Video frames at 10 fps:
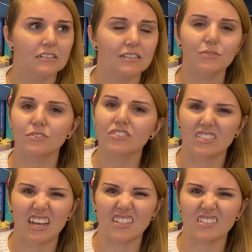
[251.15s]
it was just
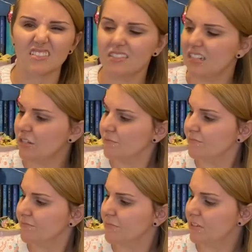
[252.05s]
nice, you know?
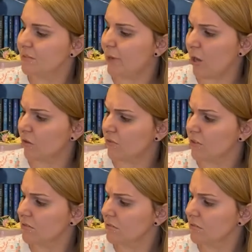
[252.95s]
Is powerful.